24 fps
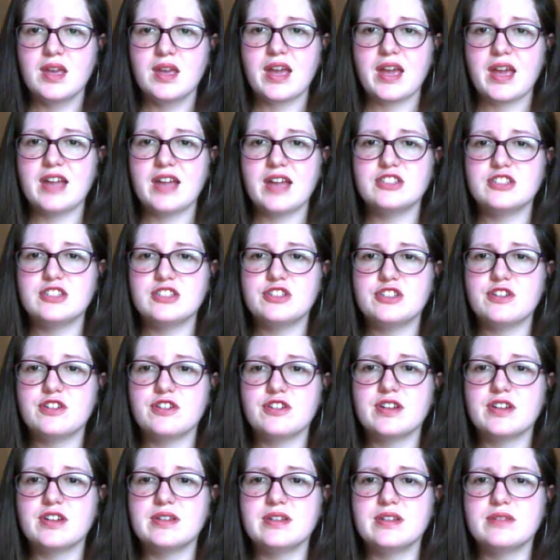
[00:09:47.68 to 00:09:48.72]
so you're going
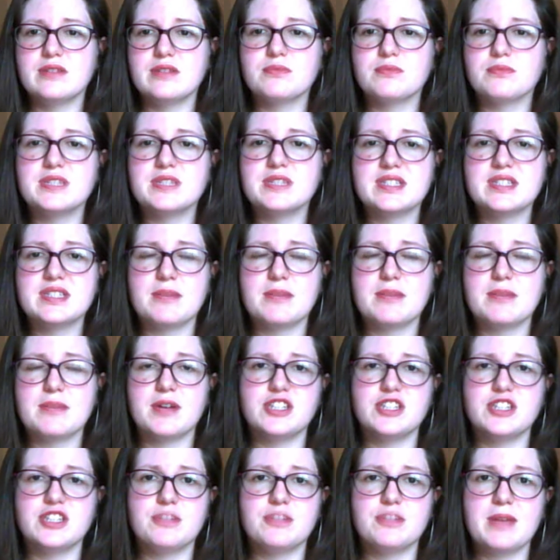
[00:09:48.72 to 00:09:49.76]
to re-summarize your
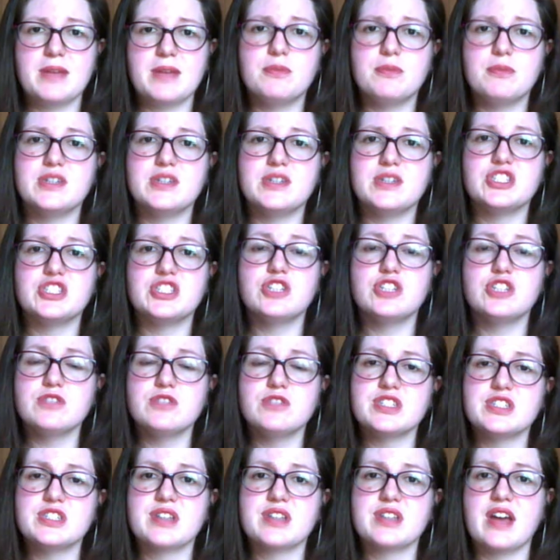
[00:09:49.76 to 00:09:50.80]
main points. Don't just,
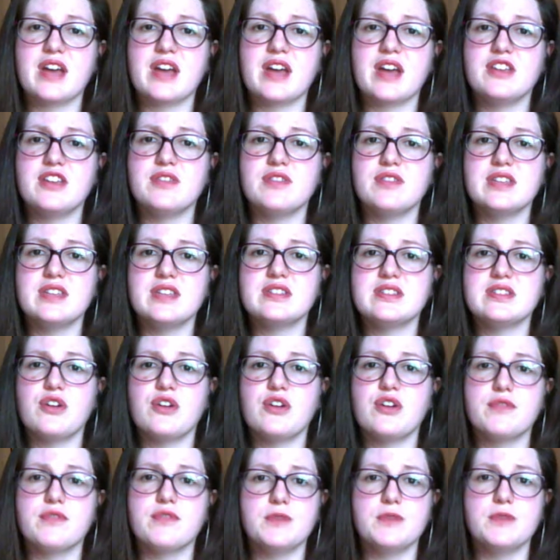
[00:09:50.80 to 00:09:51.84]
these
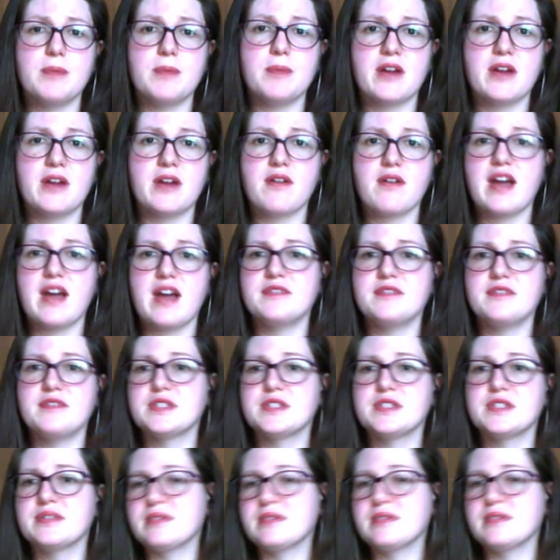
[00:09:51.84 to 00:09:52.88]
overview paragraphs
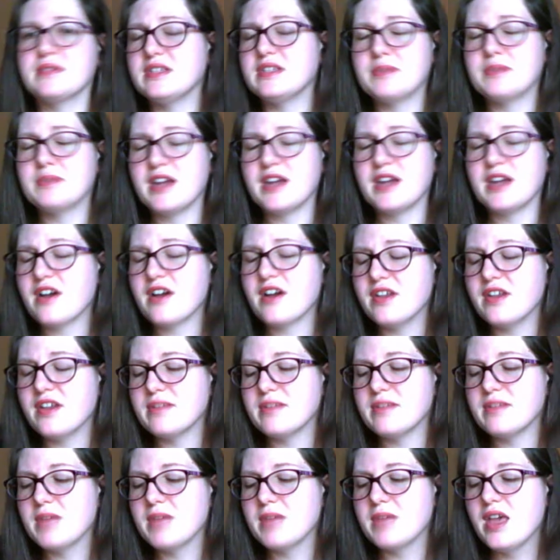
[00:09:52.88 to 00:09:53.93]
is what I call them.
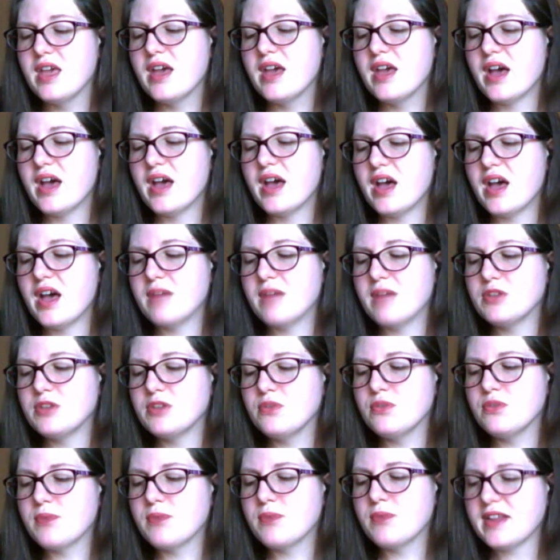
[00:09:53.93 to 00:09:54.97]
You
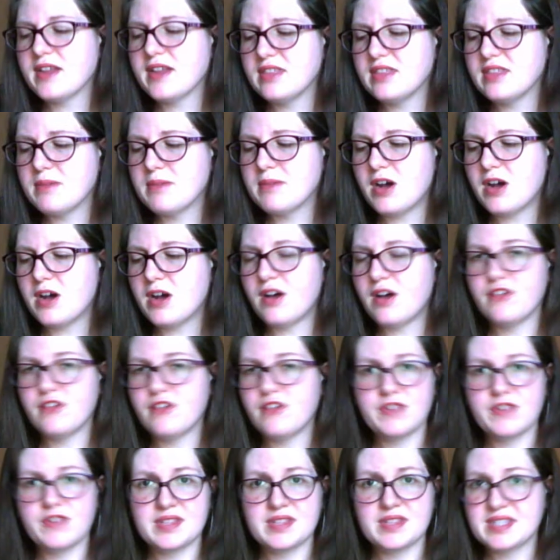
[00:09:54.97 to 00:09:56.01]
write them off at the
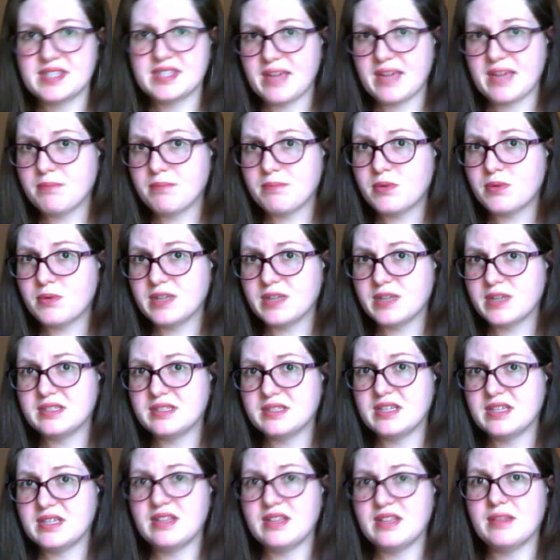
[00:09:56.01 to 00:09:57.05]
same point
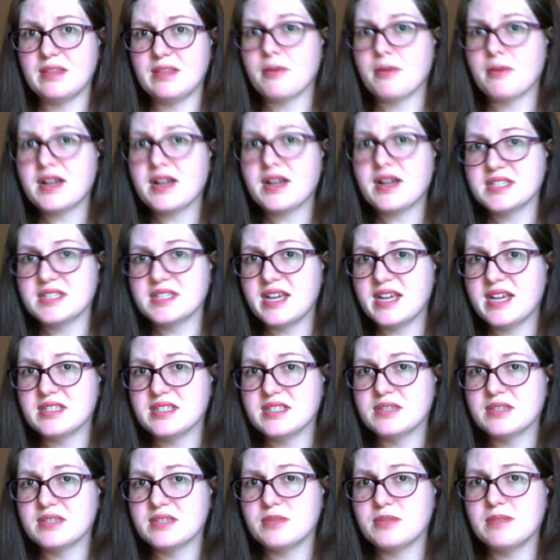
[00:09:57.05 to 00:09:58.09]
in the process
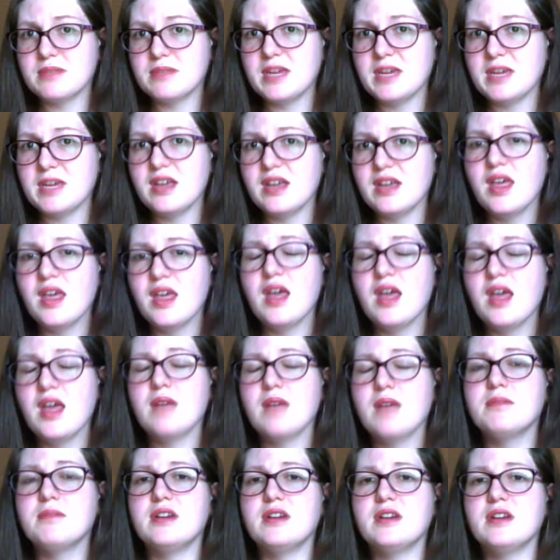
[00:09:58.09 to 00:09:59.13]
with me,
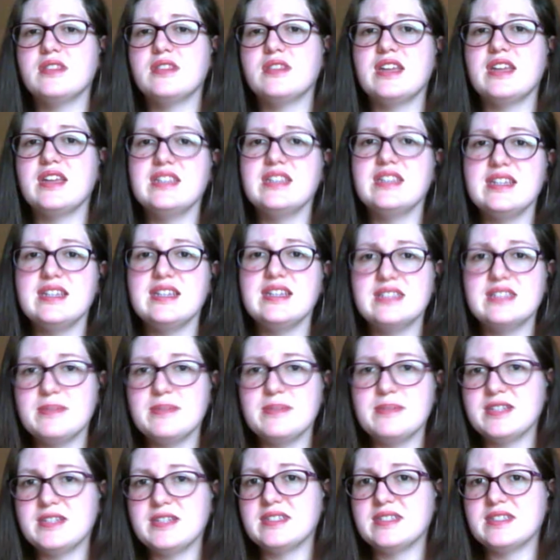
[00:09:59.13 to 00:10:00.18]
but they need to be
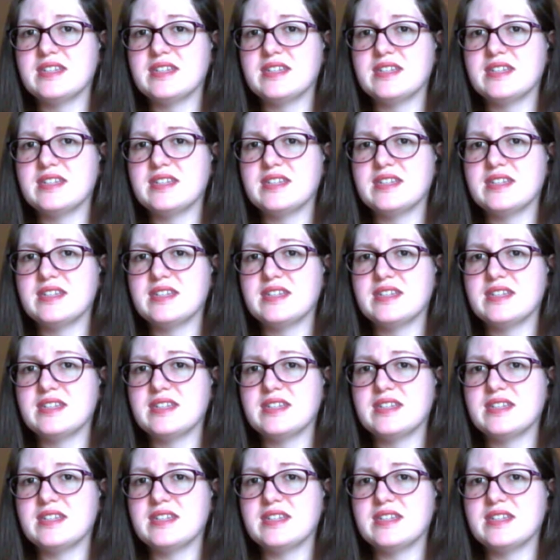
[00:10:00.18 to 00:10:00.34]
distinct, and